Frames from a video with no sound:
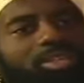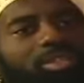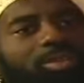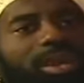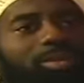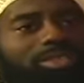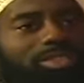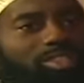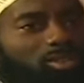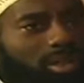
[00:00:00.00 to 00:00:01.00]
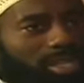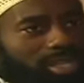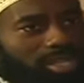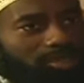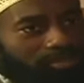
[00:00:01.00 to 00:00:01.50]
So while I was in the
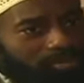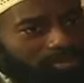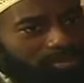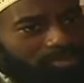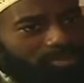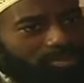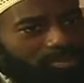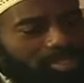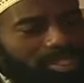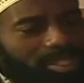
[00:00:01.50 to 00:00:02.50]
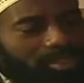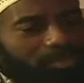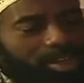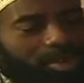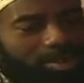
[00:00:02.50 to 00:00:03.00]
UAE, I
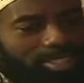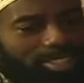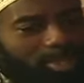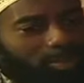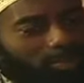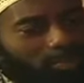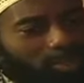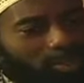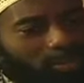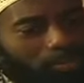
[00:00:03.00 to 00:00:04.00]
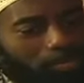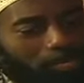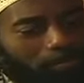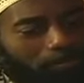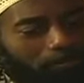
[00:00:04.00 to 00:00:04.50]
found myself, you know,
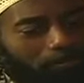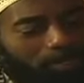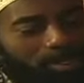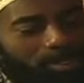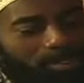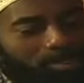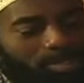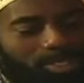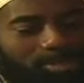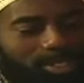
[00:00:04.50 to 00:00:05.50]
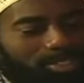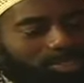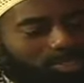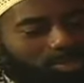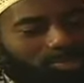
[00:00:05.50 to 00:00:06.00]
pretty
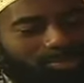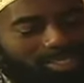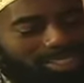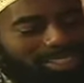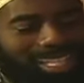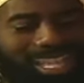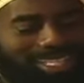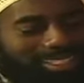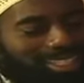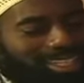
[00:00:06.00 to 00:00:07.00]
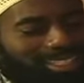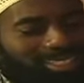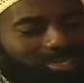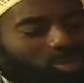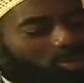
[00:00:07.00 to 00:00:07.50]
much, you know, at the last leg of
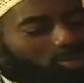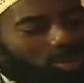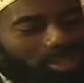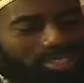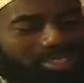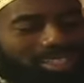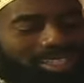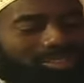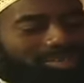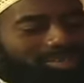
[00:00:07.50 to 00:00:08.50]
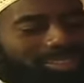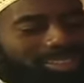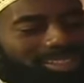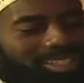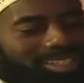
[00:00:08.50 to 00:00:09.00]
this whole party thing.
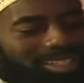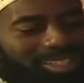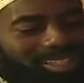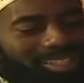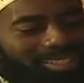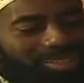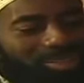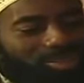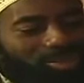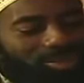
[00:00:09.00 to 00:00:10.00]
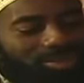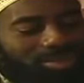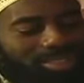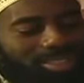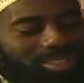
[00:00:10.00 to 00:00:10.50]
And, you know,
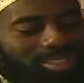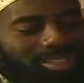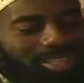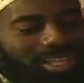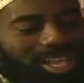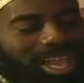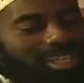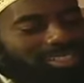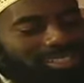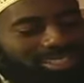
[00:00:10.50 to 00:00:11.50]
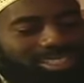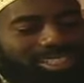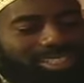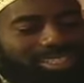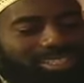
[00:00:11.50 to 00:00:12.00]
I actually
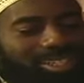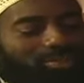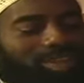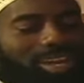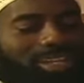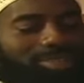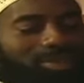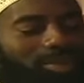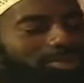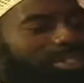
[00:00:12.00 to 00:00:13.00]
seen the sunrise while I